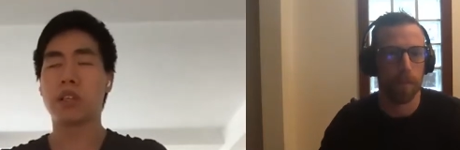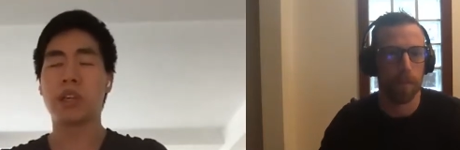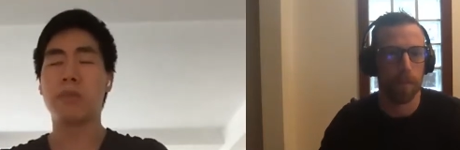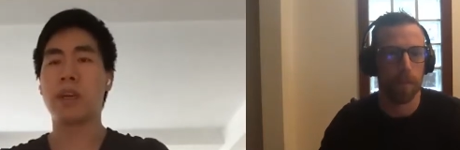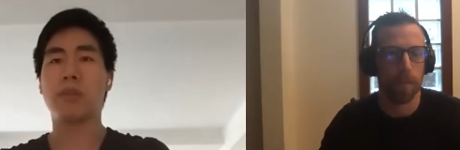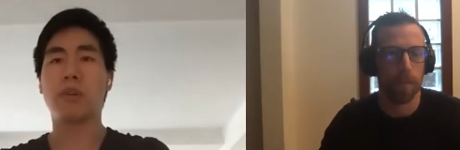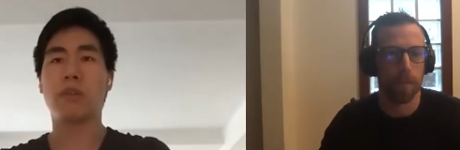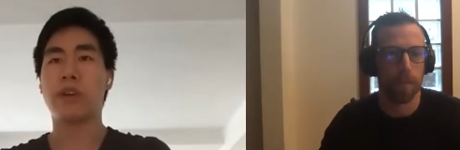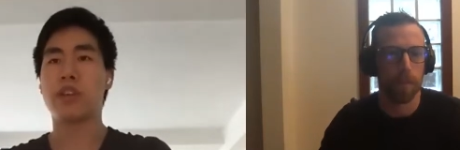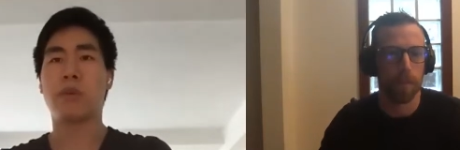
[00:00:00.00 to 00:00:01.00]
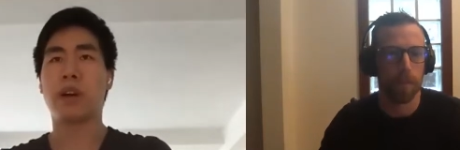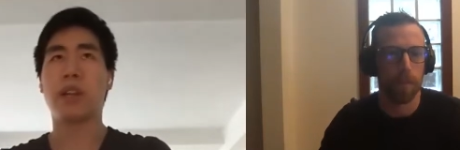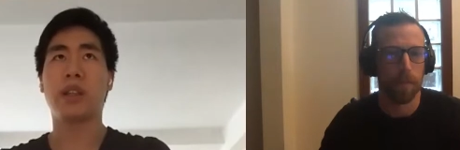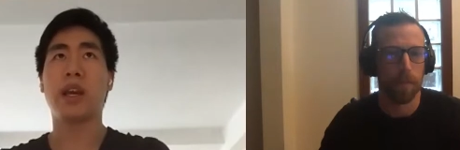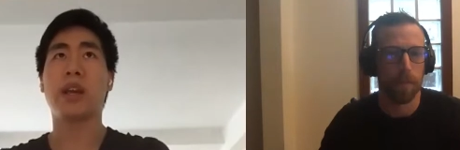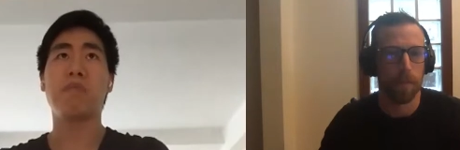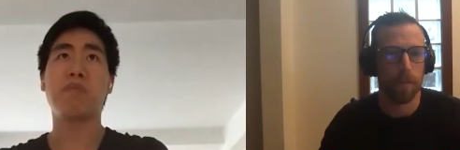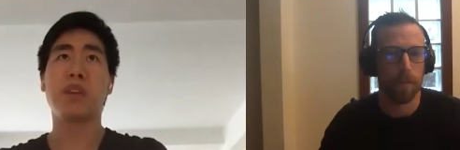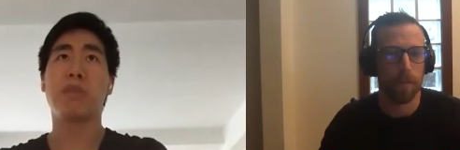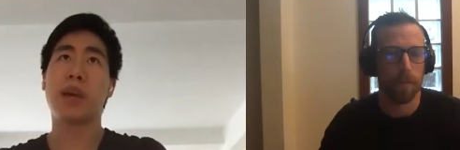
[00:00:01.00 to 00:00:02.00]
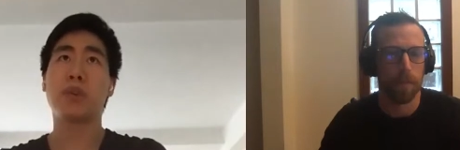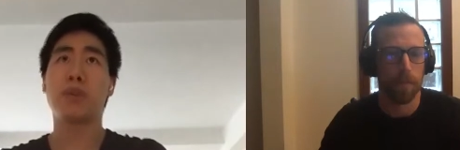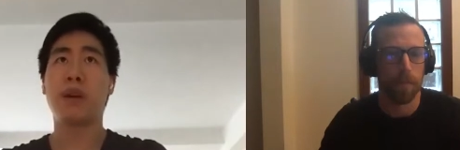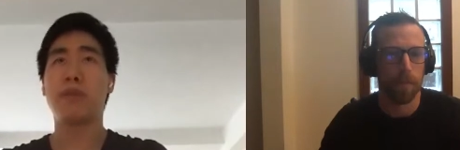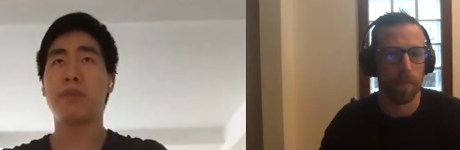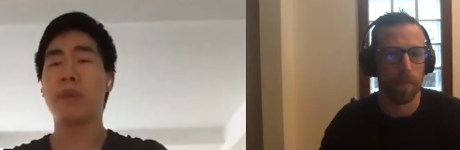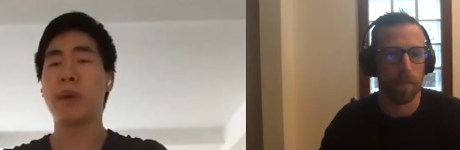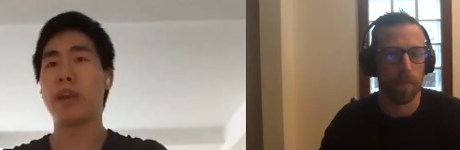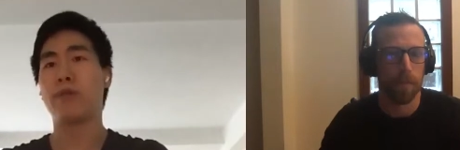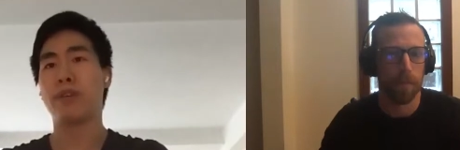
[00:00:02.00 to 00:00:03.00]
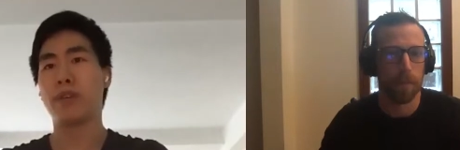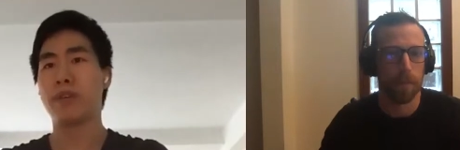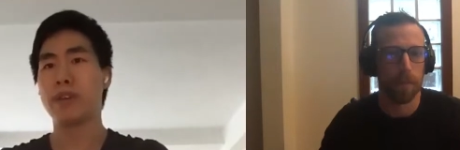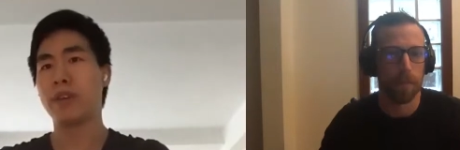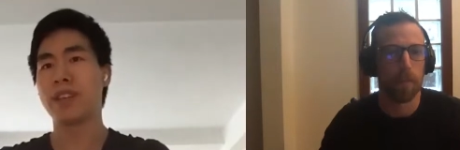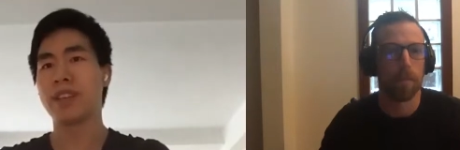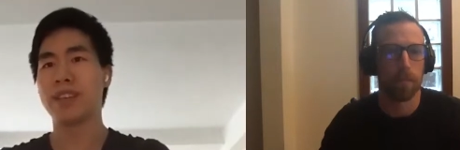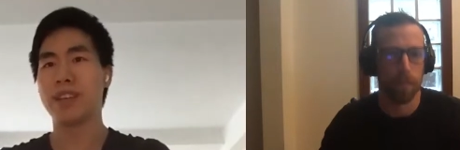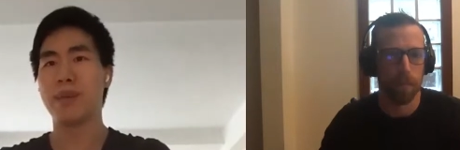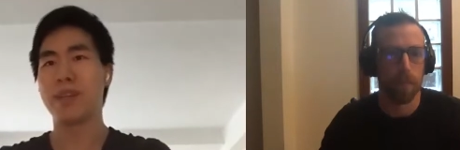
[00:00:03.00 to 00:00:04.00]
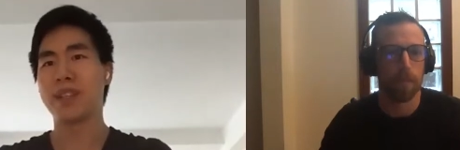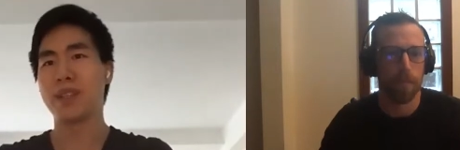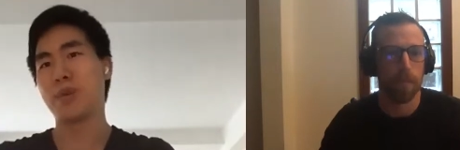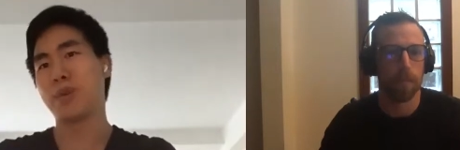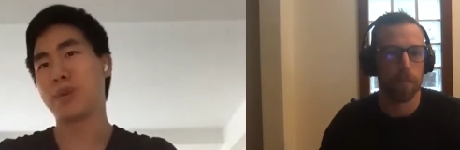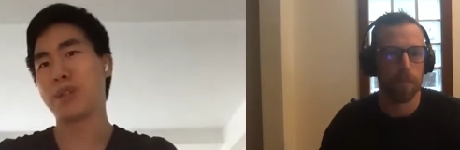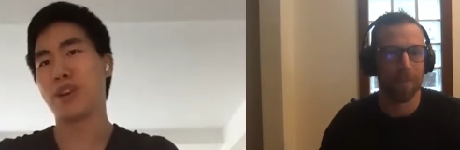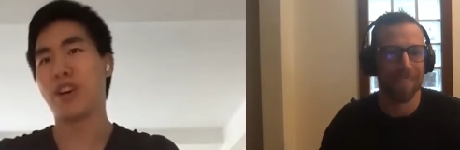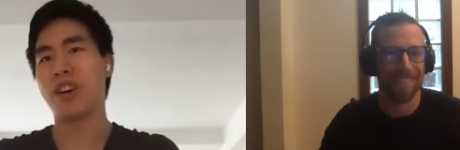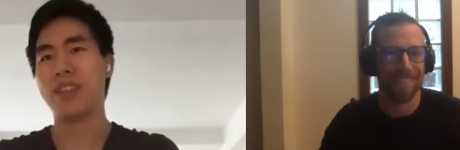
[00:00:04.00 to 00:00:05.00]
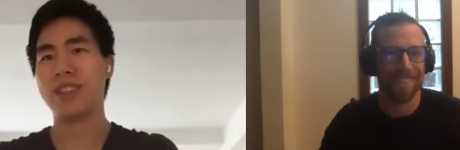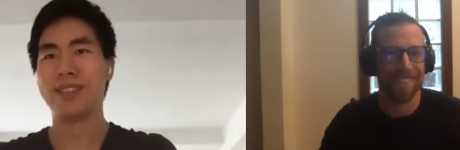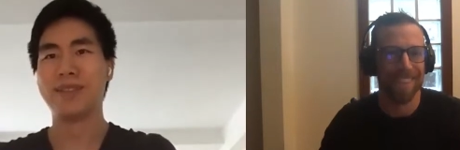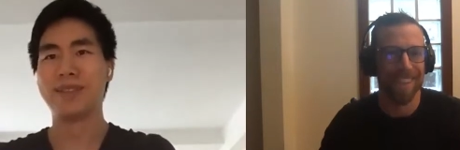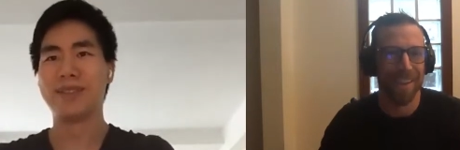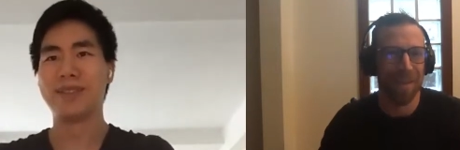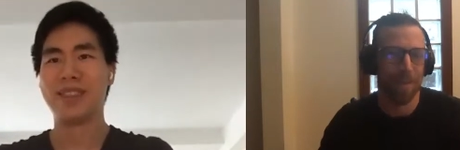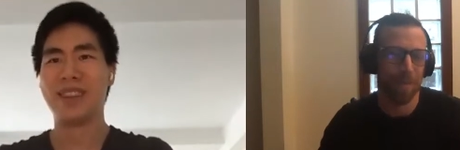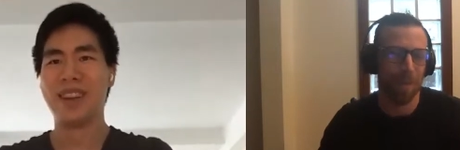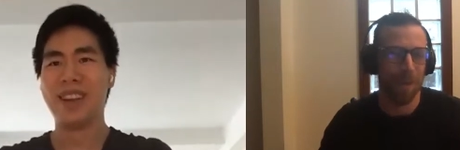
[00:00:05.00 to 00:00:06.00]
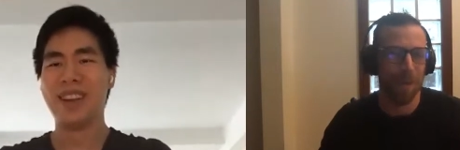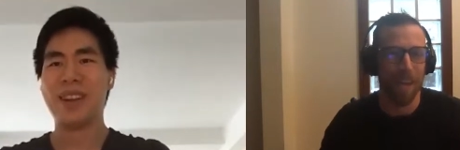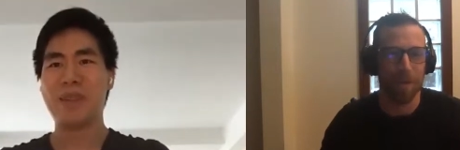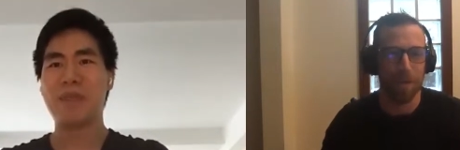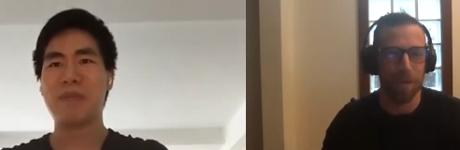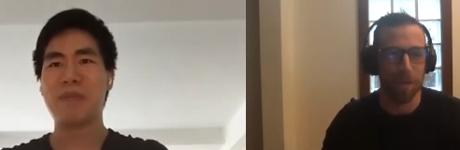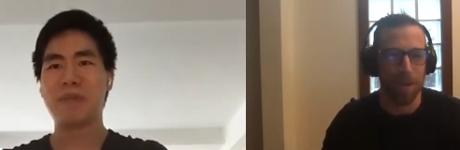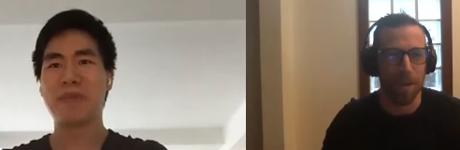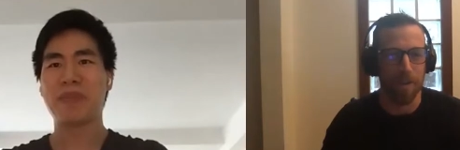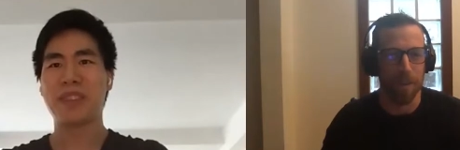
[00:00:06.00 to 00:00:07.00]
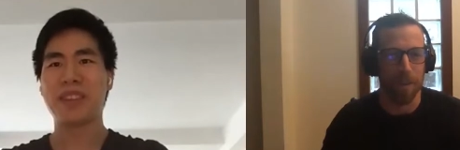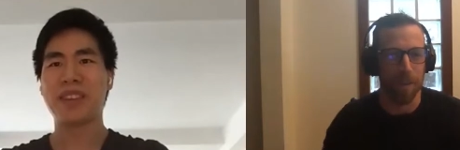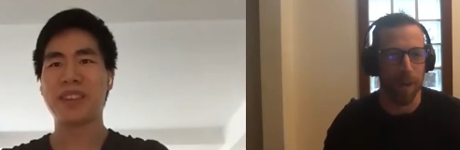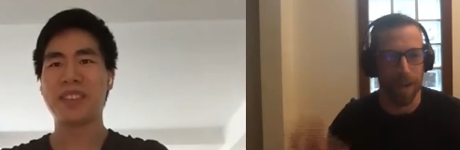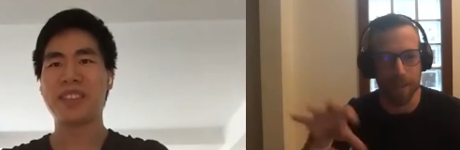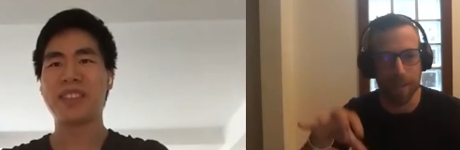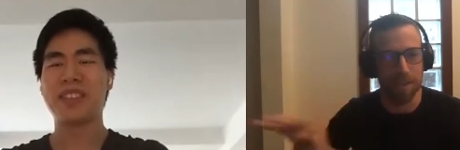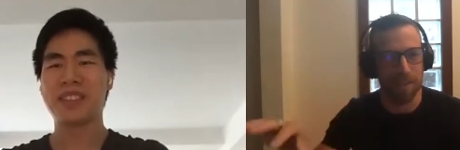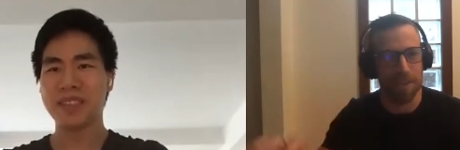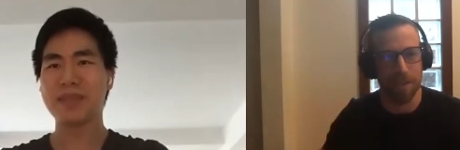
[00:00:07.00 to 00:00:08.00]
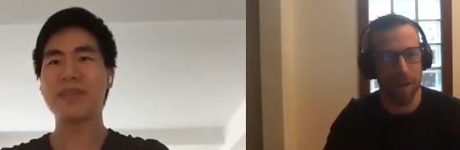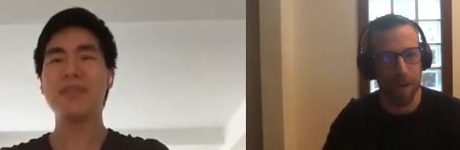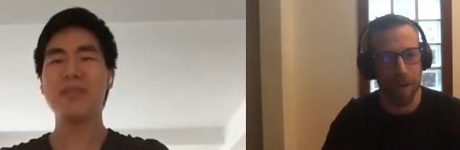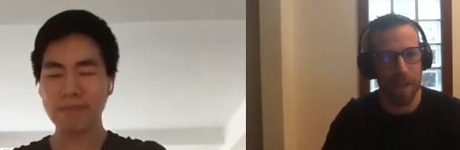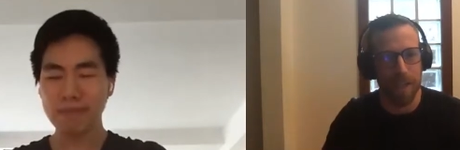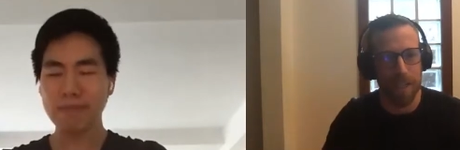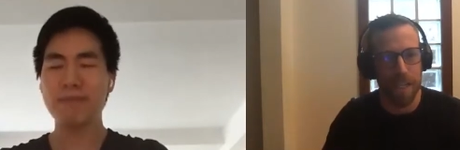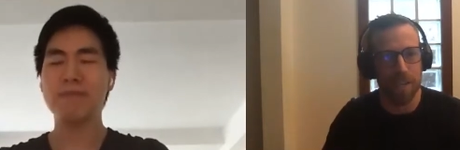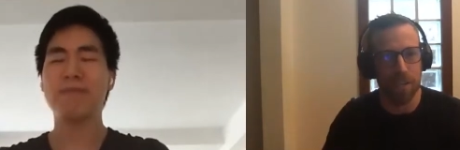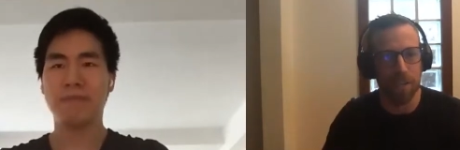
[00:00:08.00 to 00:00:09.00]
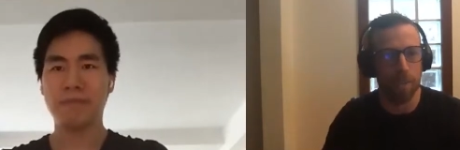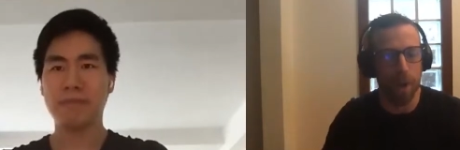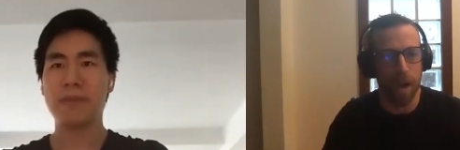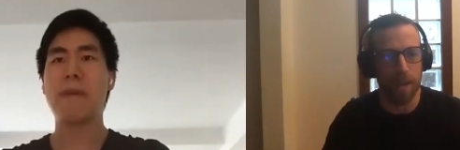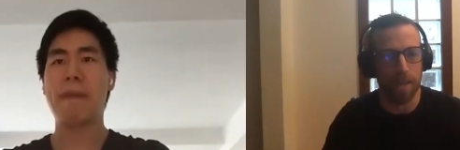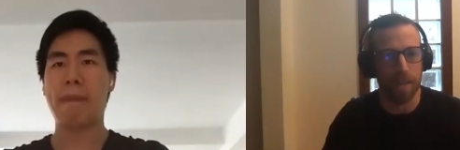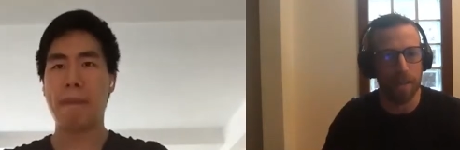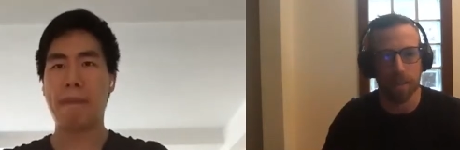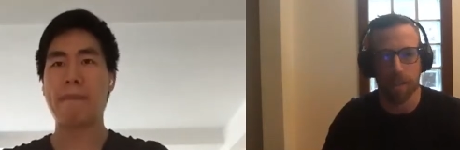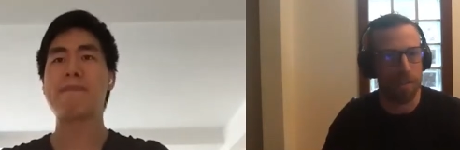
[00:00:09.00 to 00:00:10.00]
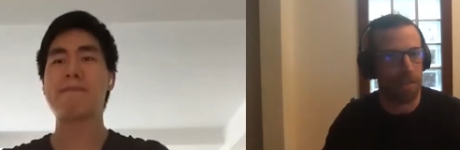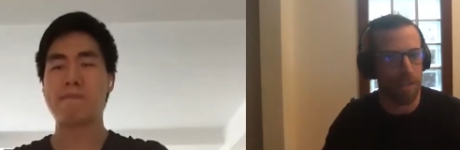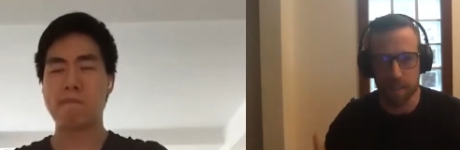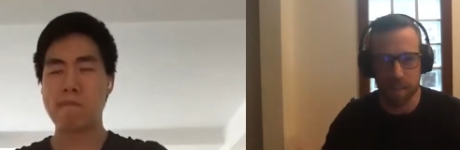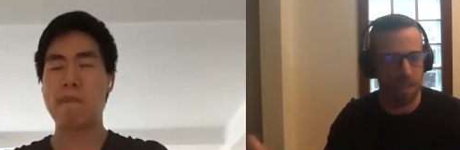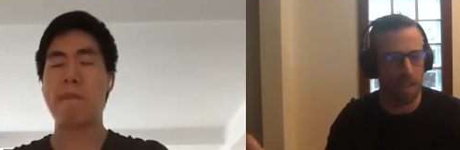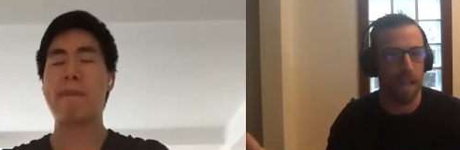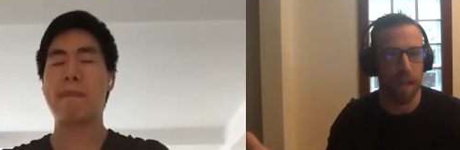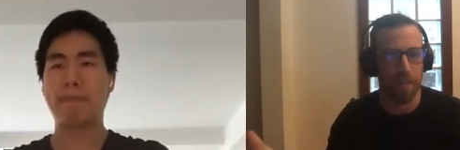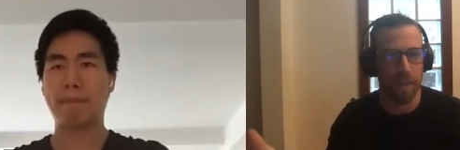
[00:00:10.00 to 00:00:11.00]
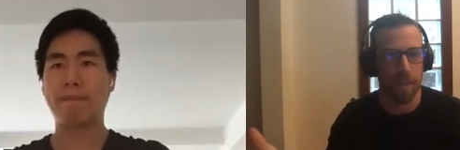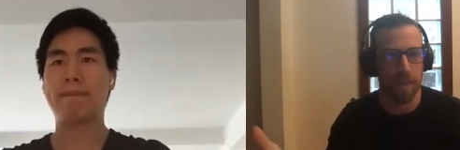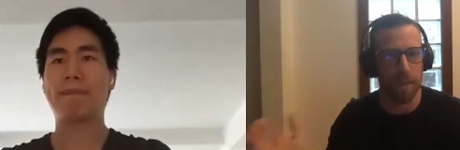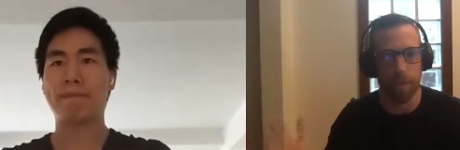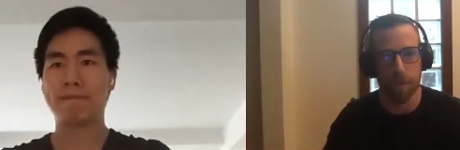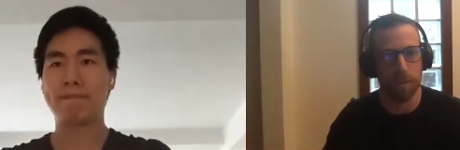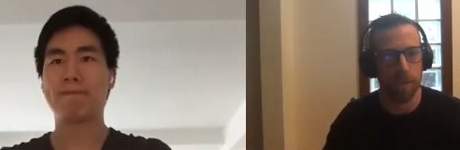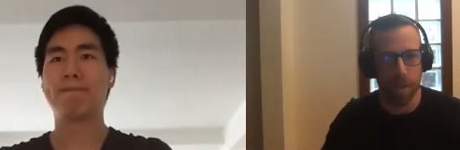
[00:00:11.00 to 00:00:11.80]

Speaker 1: just going to make a more efficient market that, you know, banks will probably feel bad for, for leaving, uh, but it's, you know, it's their call.
Speaker 2: Well, you can't focus on everything, right? And this is a very niche product. And like you said, it takes a lot of time to do your due